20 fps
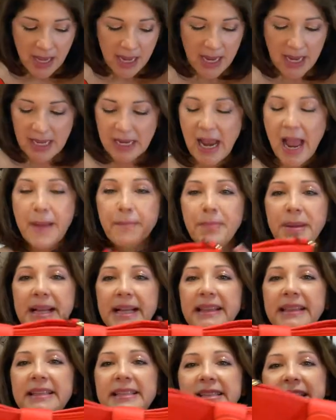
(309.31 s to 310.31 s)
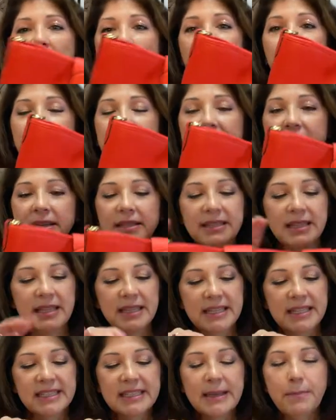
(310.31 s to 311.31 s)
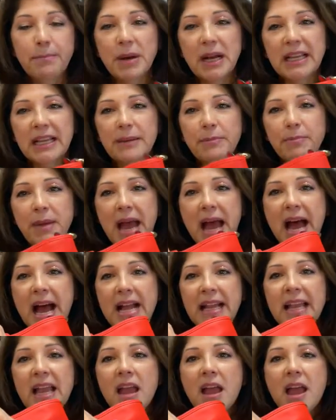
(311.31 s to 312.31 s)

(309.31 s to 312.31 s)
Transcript: And I picked this out because it is a bucket bag